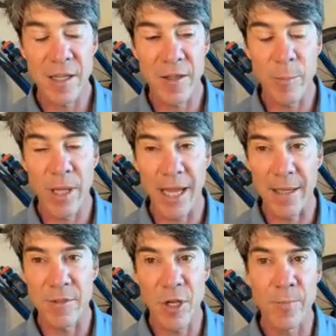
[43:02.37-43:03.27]
the plan.
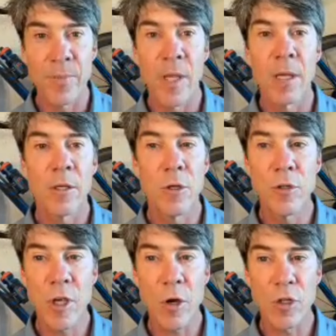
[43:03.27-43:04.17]
So
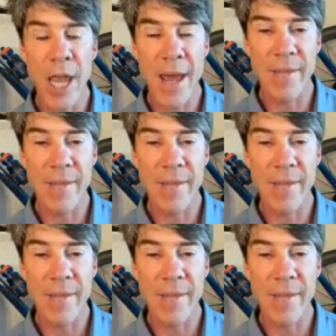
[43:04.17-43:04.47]
use Coach Cat